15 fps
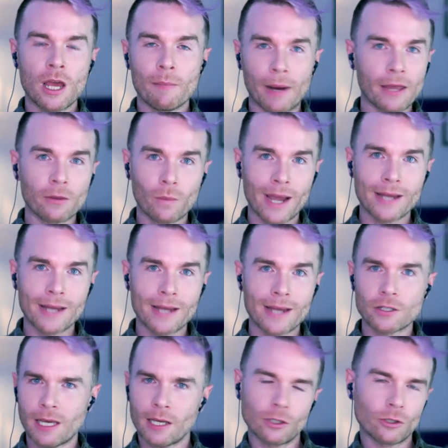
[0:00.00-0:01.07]
by the way, don't
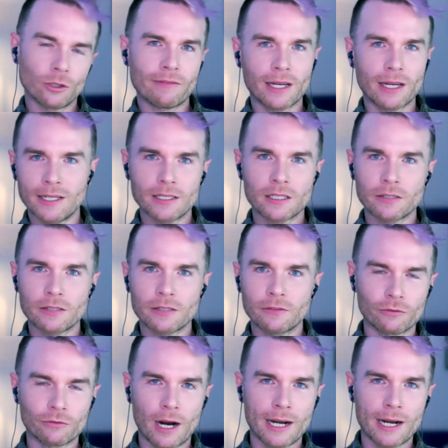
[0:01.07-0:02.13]
forget you have that interview on
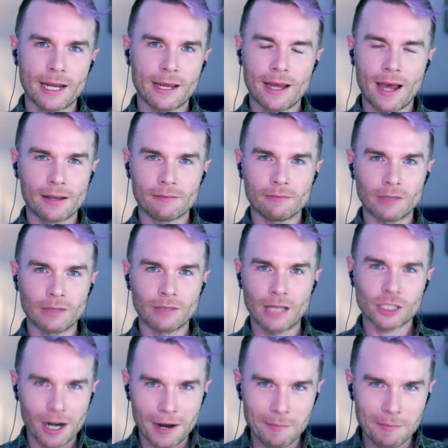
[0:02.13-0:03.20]
Friday at
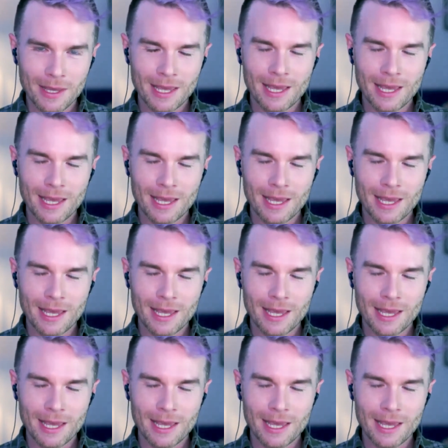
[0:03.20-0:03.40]
lunchtime.